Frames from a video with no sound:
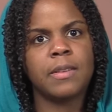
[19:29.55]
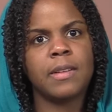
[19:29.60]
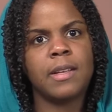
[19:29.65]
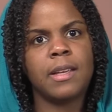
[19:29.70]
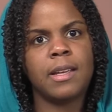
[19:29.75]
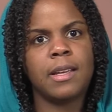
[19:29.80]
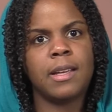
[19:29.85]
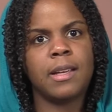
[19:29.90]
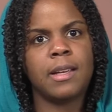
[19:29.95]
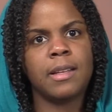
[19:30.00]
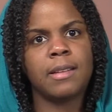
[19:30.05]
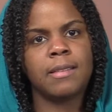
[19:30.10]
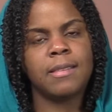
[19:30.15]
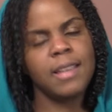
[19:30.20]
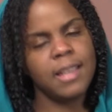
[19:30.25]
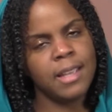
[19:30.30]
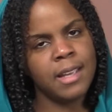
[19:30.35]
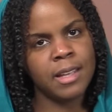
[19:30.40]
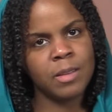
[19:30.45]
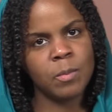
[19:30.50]

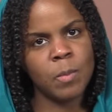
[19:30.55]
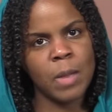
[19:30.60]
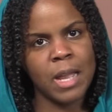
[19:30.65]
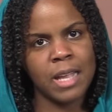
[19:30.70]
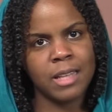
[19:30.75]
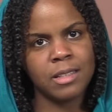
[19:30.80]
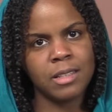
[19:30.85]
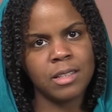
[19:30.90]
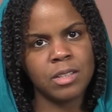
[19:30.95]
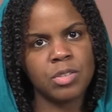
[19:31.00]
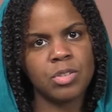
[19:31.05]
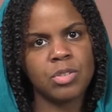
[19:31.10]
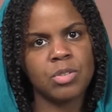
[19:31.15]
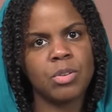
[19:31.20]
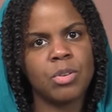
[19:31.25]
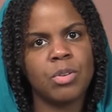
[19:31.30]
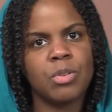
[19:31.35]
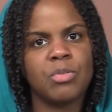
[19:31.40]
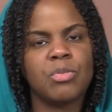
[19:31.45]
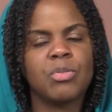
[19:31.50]
take advantage
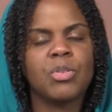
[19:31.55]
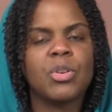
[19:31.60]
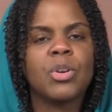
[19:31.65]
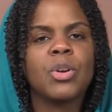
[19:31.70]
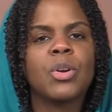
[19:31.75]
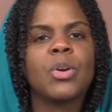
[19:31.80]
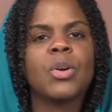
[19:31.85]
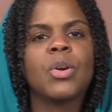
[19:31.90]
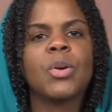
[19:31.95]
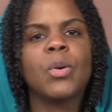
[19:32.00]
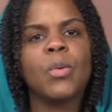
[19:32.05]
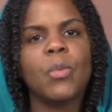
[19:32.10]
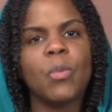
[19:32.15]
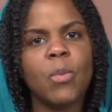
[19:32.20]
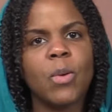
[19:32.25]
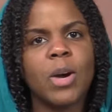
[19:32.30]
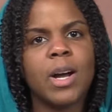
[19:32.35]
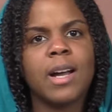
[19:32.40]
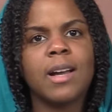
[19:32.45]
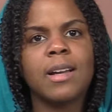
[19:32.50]
of
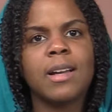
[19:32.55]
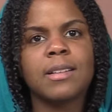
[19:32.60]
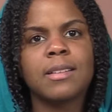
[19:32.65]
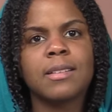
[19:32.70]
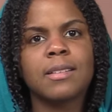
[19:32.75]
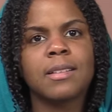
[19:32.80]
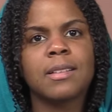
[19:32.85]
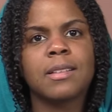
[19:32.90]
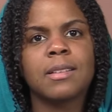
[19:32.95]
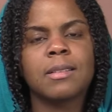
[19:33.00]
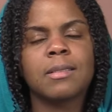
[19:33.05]
what